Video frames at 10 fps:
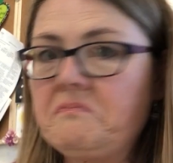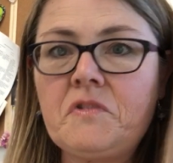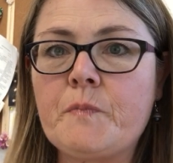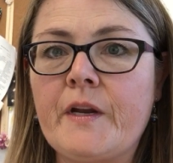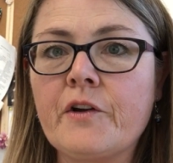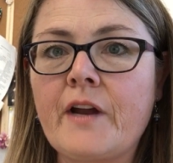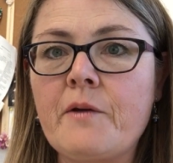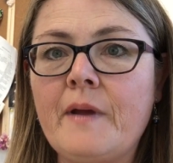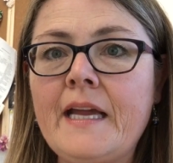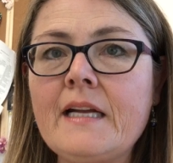it's been a
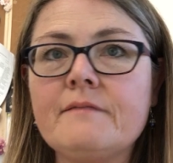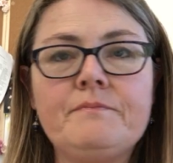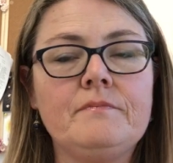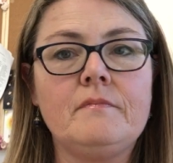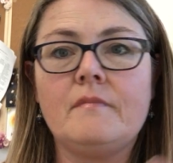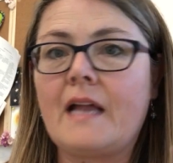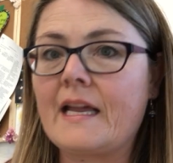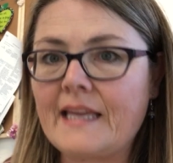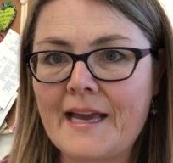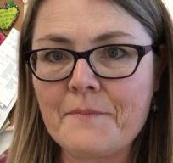great week. I
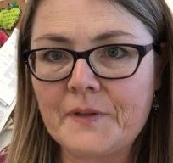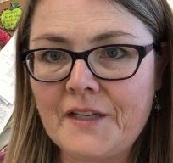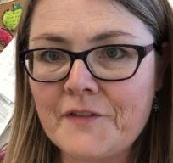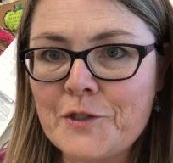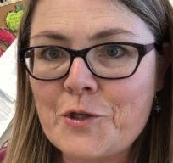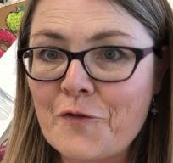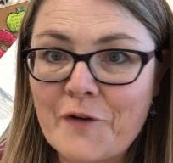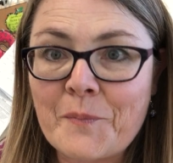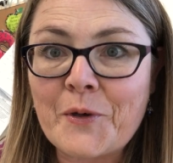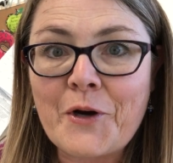can't believe it's
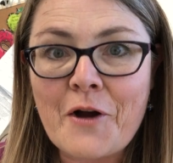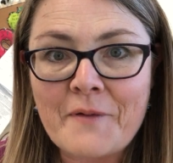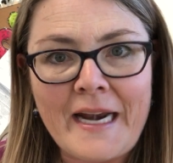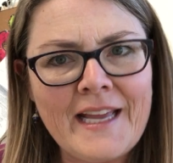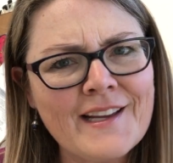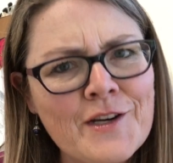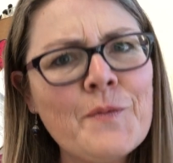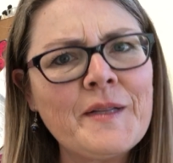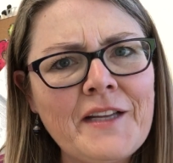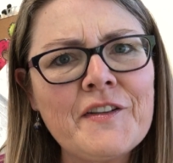November already. Can you
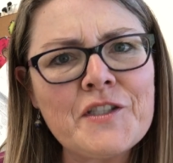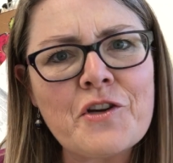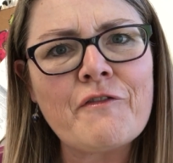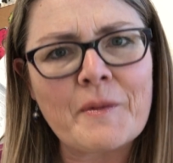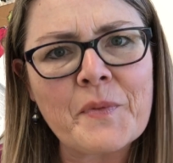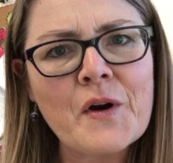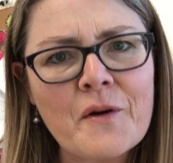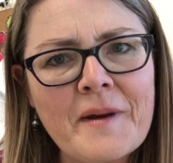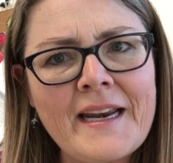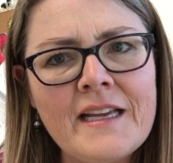believe it's November
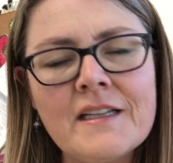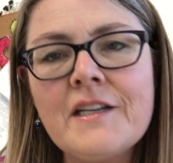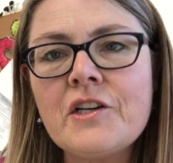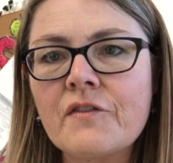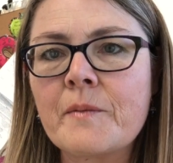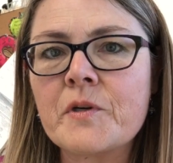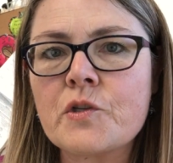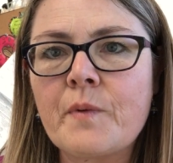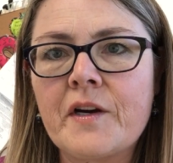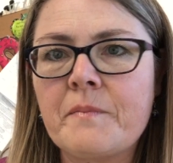already? November's
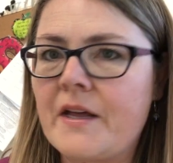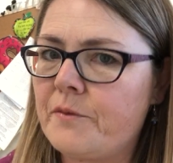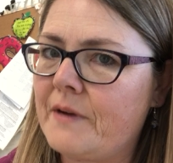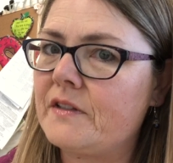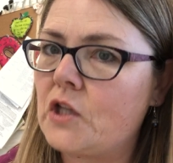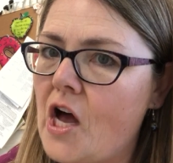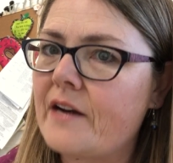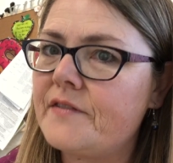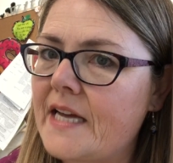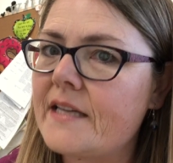a weird month. We have a lot
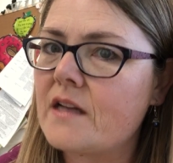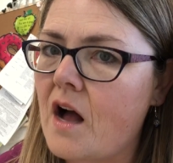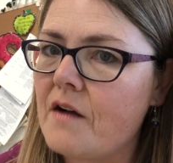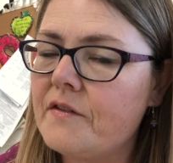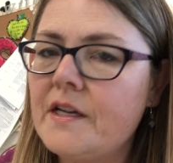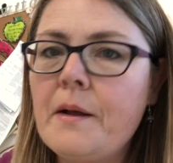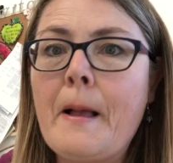of days off.